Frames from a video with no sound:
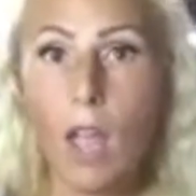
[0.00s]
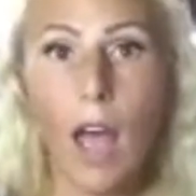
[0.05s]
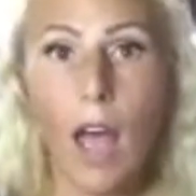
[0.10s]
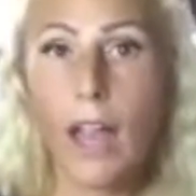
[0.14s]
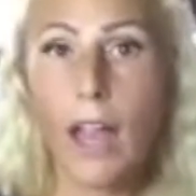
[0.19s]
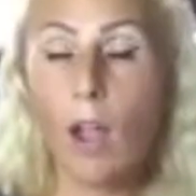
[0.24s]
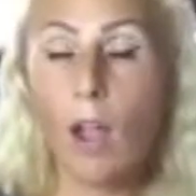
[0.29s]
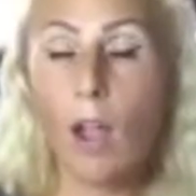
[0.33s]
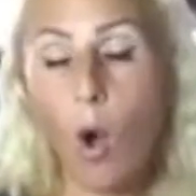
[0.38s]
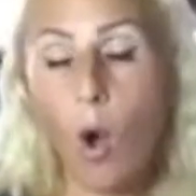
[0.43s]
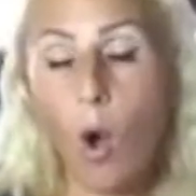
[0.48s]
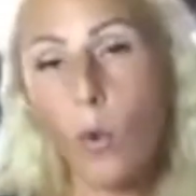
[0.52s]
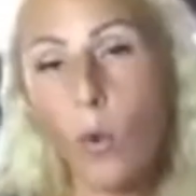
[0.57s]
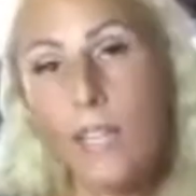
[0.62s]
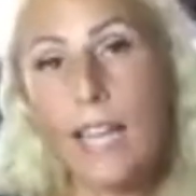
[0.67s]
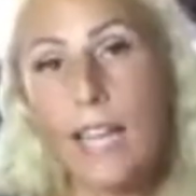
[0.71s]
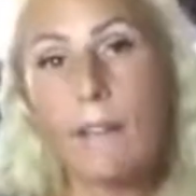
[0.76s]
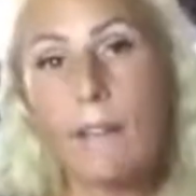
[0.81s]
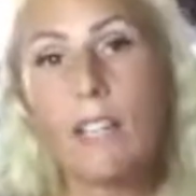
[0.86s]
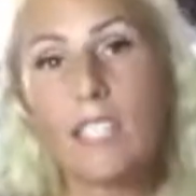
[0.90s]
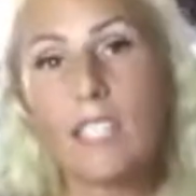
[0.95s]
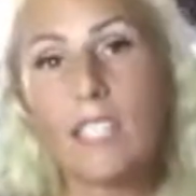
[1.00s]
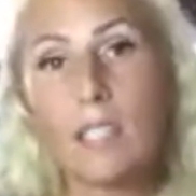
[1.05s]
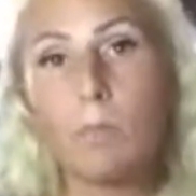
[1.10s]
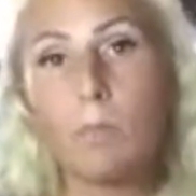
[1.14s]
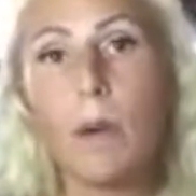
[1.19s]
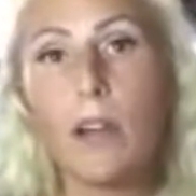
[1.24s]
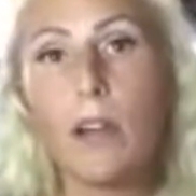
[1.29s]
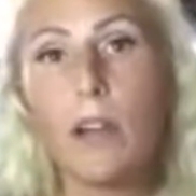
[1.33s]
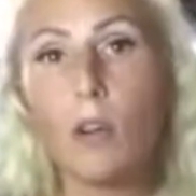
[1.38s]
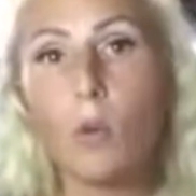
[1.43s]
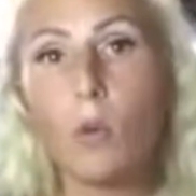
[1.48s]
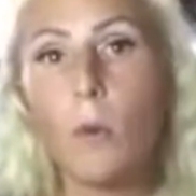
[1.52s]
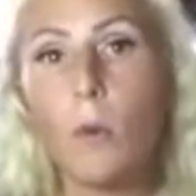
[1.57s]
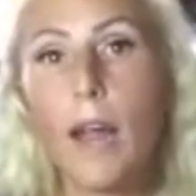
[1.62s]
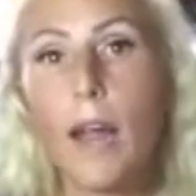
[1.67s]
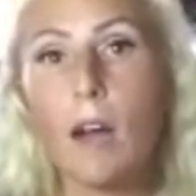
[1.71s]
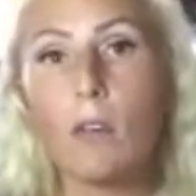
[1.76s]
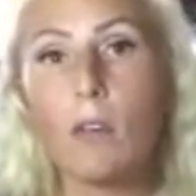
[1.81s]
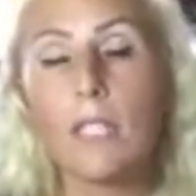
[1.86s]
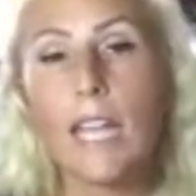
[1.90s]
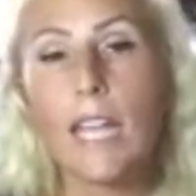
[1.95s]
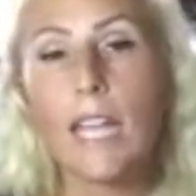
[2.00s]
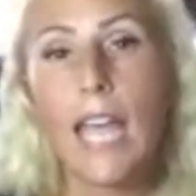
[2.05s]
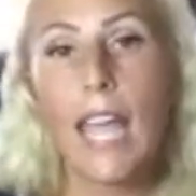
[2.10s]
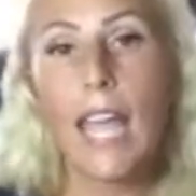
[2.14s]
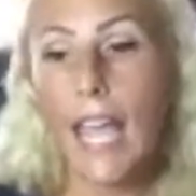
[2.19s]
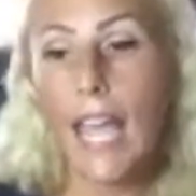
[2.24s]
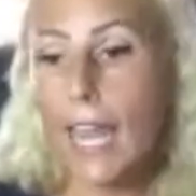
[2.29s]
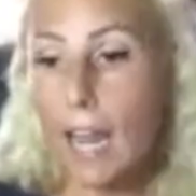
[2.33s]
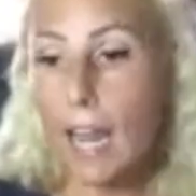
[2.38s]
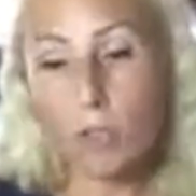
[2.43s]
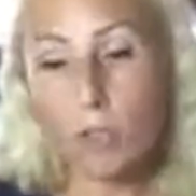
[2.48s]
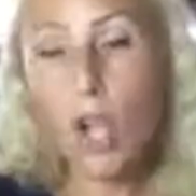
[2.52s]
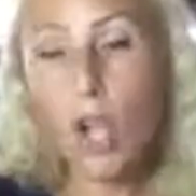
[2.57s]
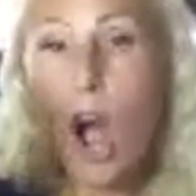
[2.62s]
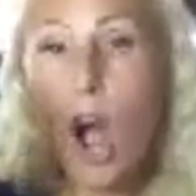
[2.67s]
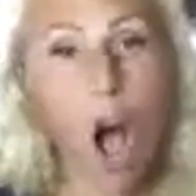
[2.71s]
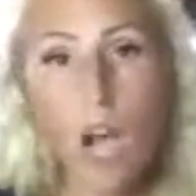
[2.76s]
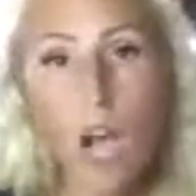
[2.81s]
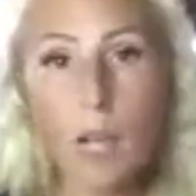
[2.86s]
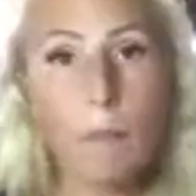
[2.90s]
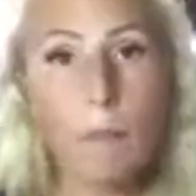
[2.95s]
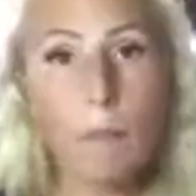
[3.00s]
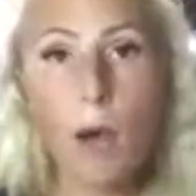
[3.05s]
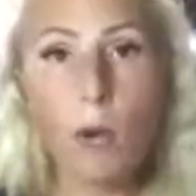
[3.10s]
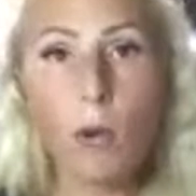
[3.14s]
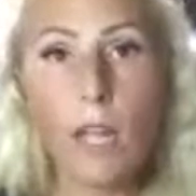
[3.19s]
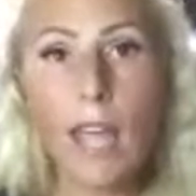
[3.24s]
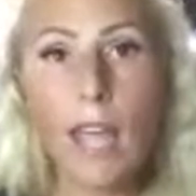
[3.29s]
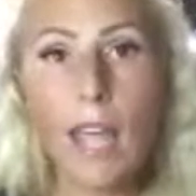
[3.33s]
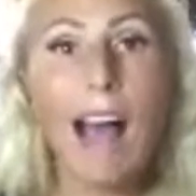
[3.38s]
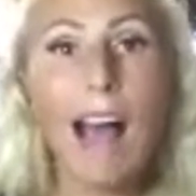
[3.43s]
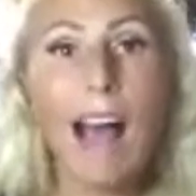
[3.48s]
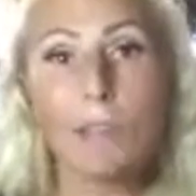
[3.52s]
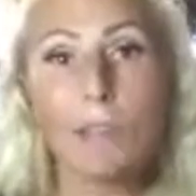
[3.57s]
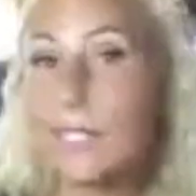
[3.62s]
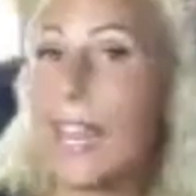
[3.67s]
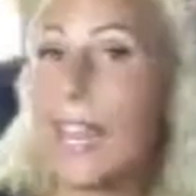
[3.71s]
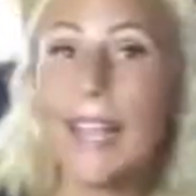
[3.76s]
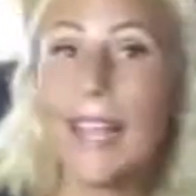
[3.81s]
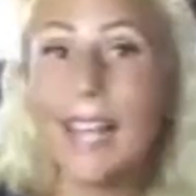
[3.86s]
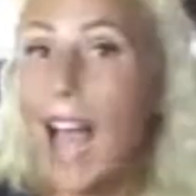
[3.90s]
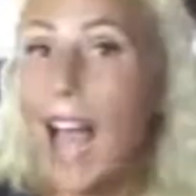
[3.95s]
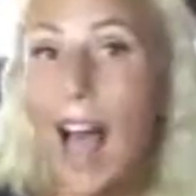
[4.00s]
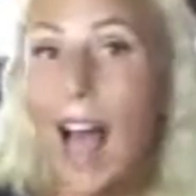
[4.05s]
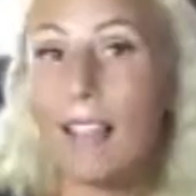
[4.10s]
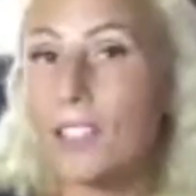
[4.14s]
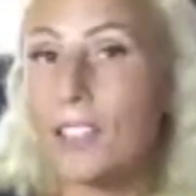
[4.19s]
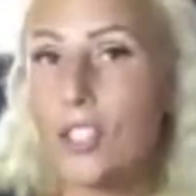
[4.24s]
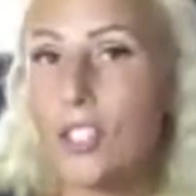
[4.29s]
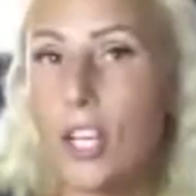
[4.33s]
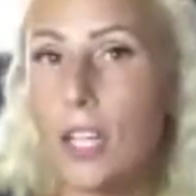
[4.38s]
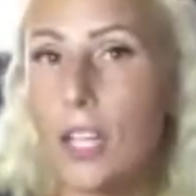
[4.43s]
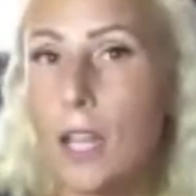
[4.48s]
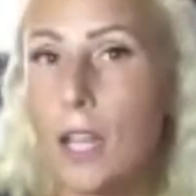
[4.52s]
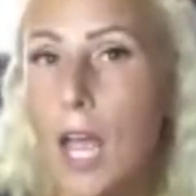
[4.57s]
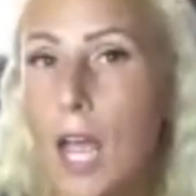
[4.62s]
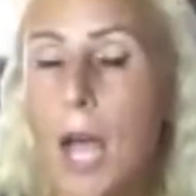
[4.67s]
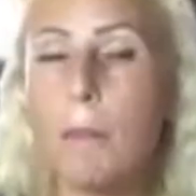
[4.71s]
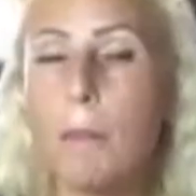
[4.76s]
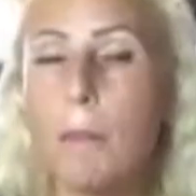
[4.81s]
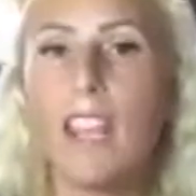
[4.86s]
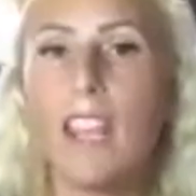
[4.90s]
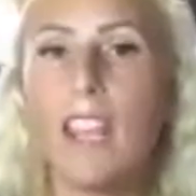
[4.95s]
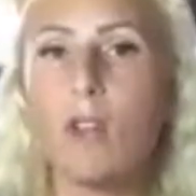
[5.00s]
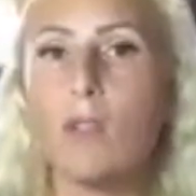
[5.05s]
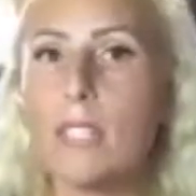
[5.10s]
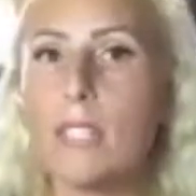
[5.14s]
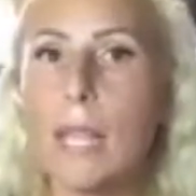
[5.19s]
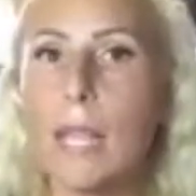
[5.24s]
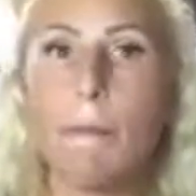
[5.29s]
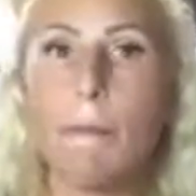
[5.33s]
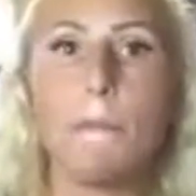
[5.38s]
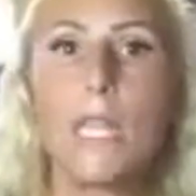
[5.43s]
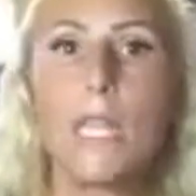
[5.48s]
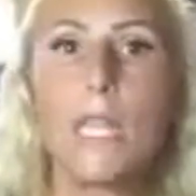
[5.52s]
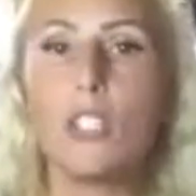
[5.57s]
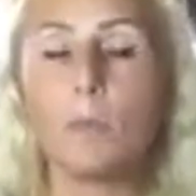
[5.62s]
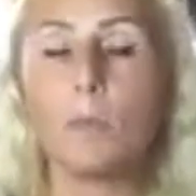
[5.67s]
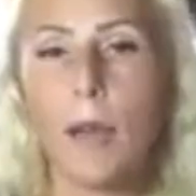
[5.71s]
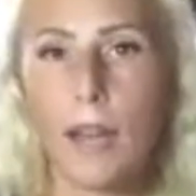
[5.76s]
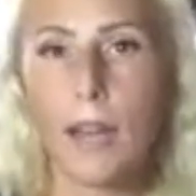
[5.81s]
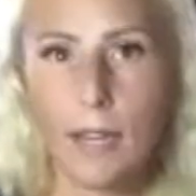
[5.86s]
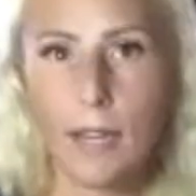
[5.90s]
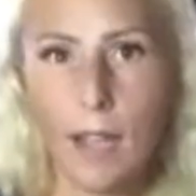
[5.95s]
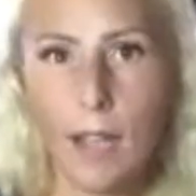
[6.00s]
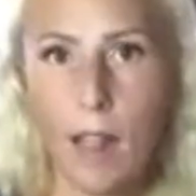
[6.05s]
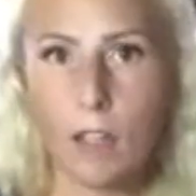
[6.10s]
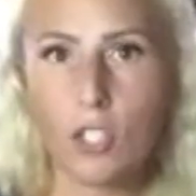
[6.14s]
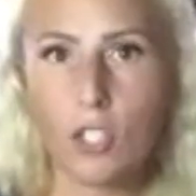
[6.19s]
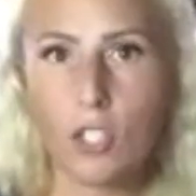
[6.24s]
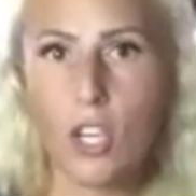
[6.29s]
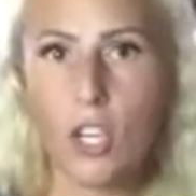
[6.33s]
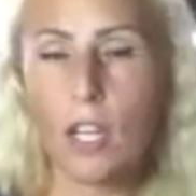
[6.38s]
I always have it spun around. And I'll talk about it. I'll say collagen, but I don't say Beachbody collagen.